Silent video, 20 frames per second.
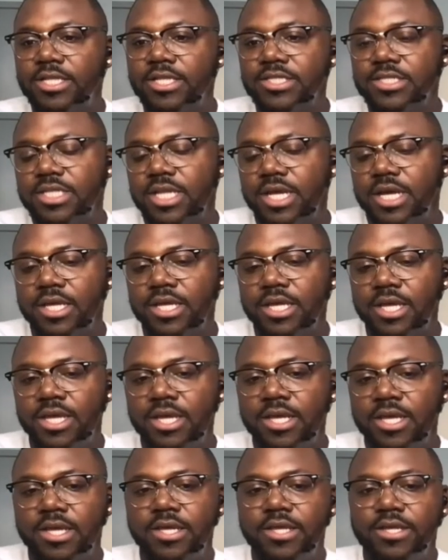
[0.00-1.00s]
get unstuck,
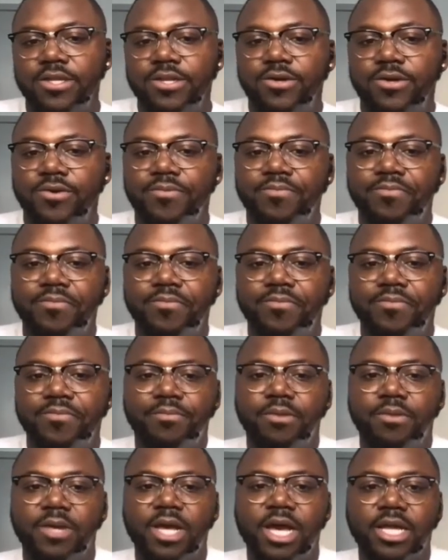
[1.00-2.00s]
you know,
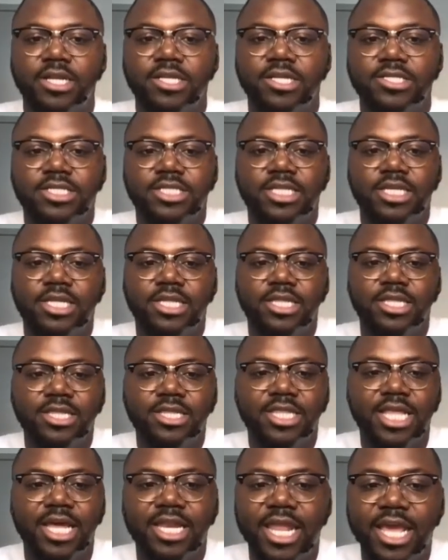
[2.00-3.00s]
help them kind of
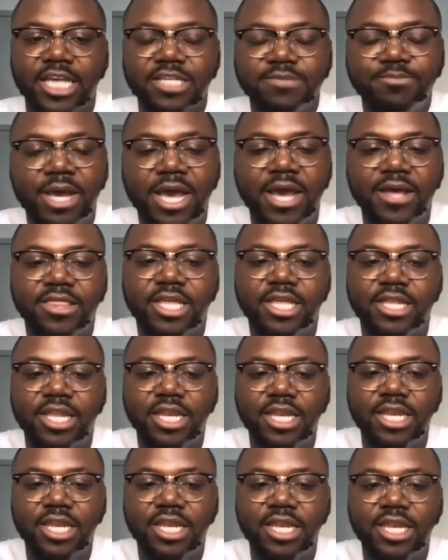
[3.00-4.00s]
see that next path
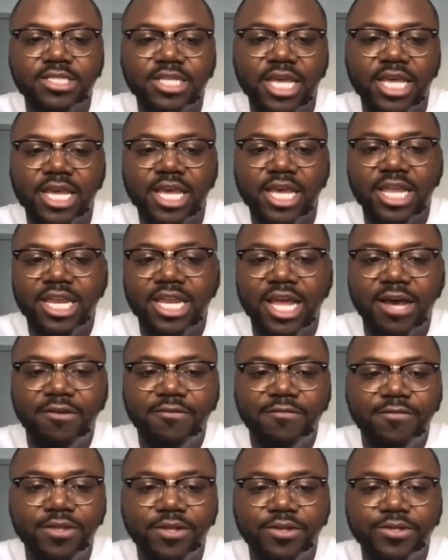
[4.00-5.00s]
that they need to take and
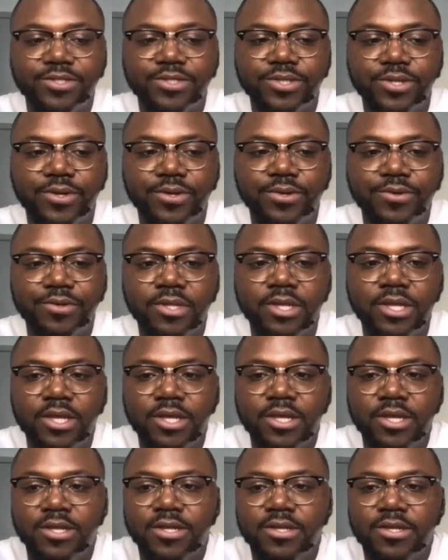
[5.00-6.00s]
not feel so
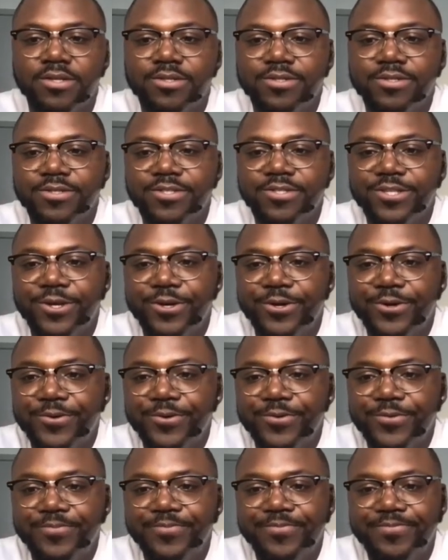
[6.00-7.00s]

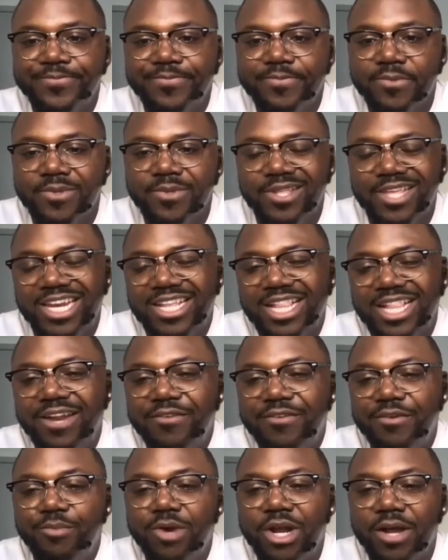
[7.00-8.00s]
so. And
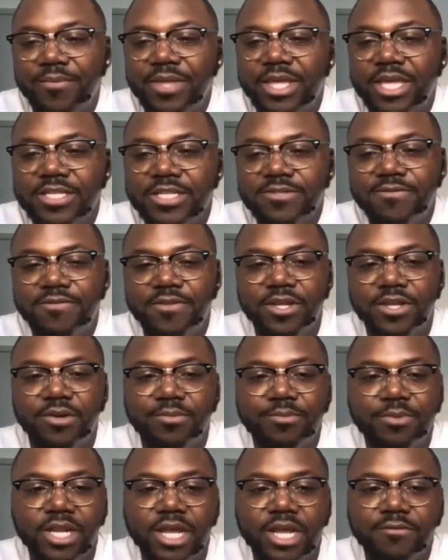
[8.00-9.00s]
a lot of it probably is
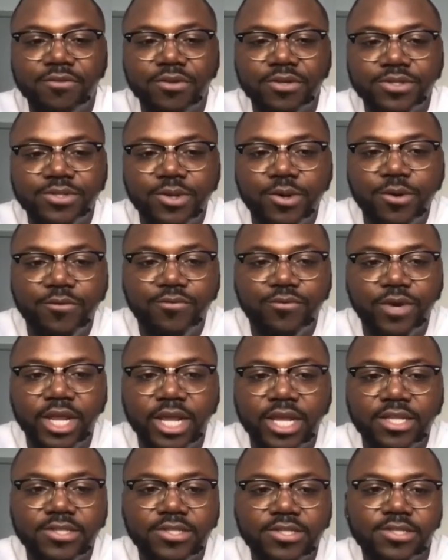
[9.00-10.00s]
fear, but not feel so
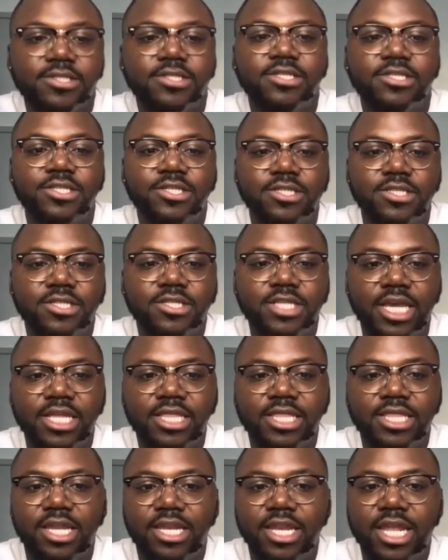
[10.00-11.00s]
afraid to to just
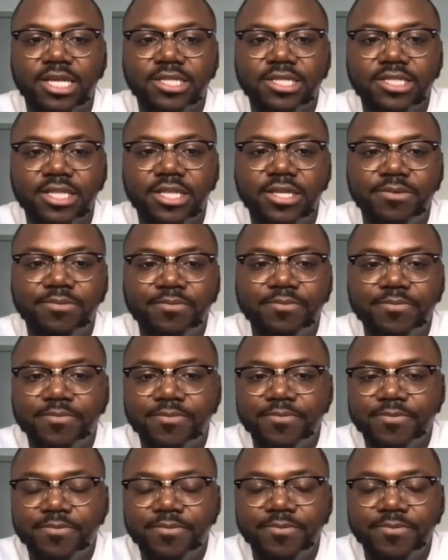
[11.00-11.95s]
take that next leap